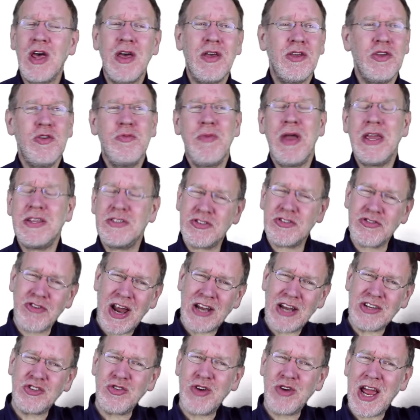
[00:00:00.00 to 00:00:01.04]
that you may
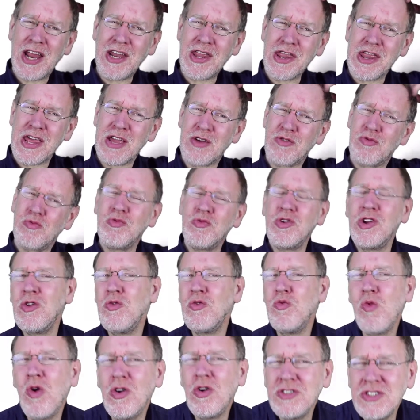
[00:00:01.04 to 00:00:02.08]
scratch your head and think,
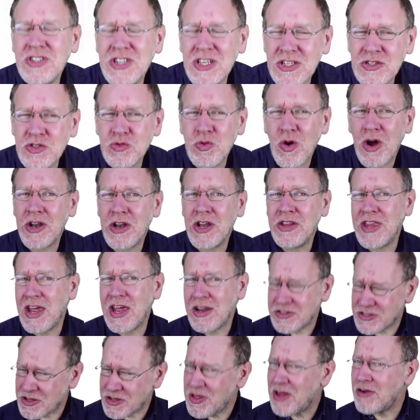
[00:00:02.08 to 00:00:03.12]
what's this one?
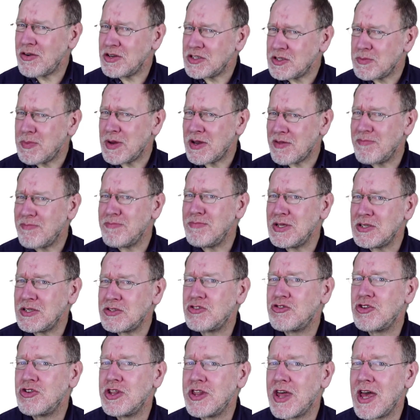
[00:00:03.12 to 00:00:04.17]
And so there is a bit of
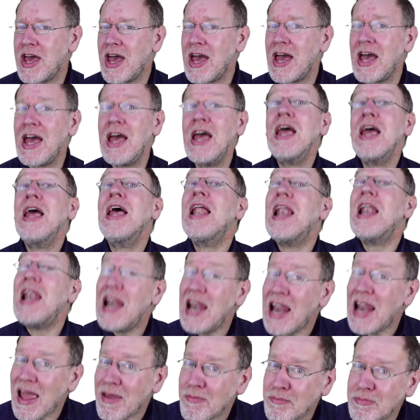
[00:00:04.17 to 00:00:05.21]
mystery there.
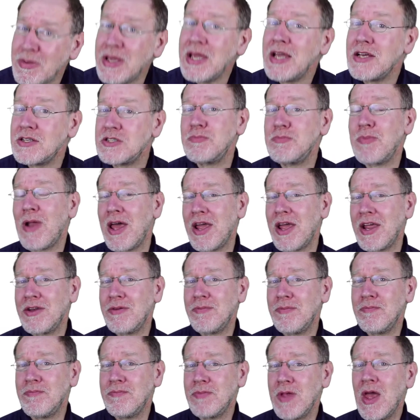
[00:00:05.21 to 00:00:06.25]
Let me explain.
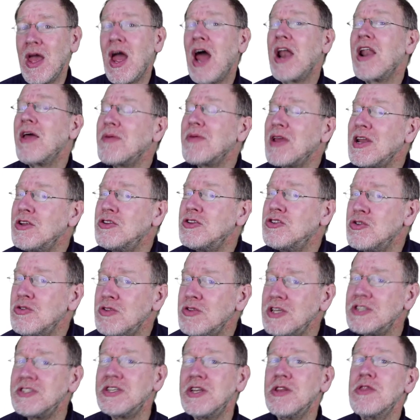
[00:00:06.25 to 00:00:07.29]
And I'm going to do
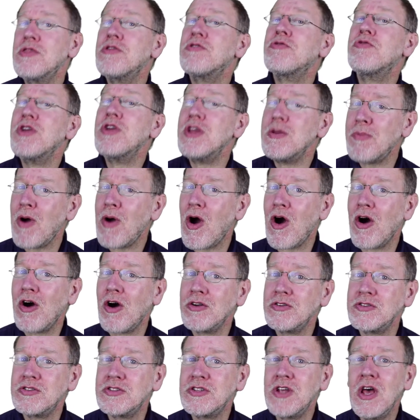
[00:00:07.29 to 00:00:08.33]
this in 3
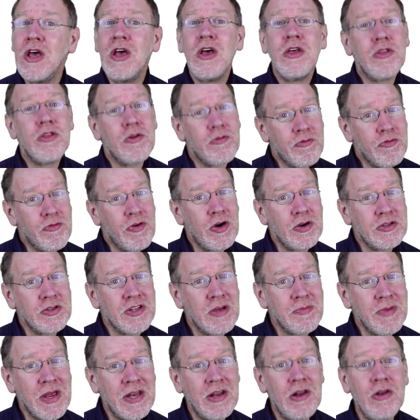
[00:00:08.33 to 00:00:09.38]
parts. That first
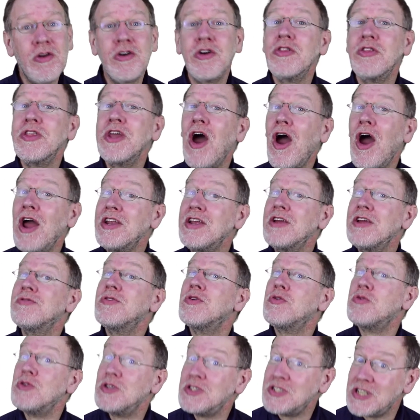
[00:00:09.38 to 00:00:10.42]
I'm going to look at the idea of
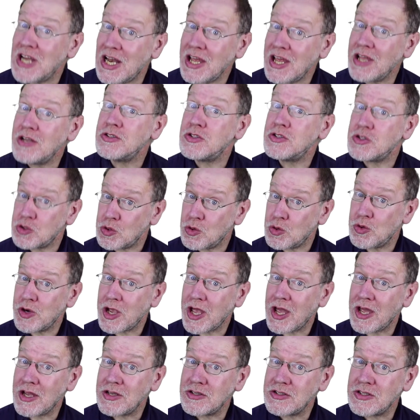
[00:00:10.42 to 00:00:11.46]
a Resilience
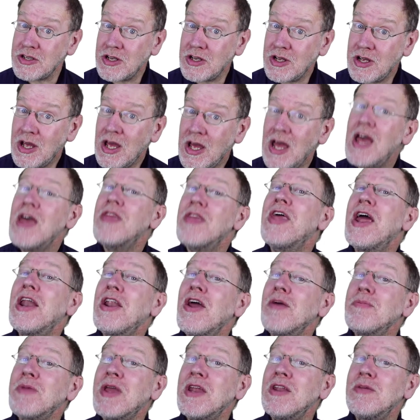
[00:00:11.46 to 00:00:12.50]
Toolkit. Then
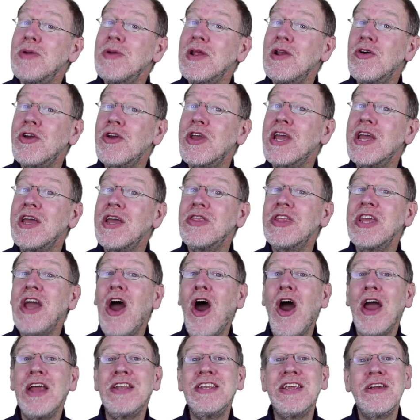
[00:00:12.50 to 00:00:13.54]
I'm going to be looking at the
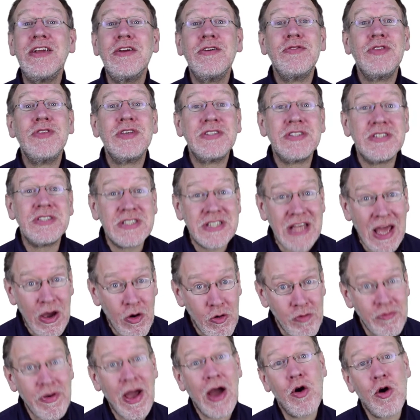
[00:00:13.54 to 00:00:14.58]
idea of the
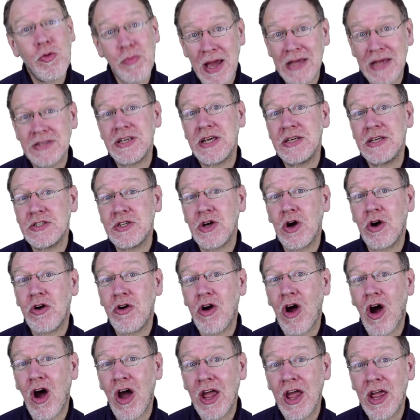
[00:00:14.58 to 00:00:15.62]
self-help
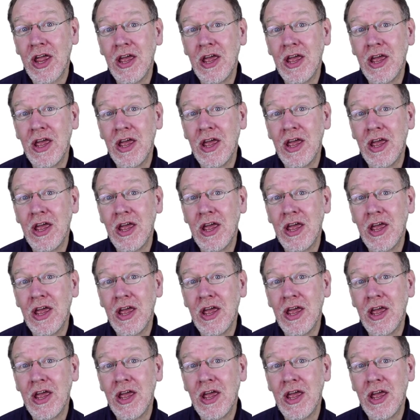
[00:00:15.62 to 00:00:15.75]
SSRI,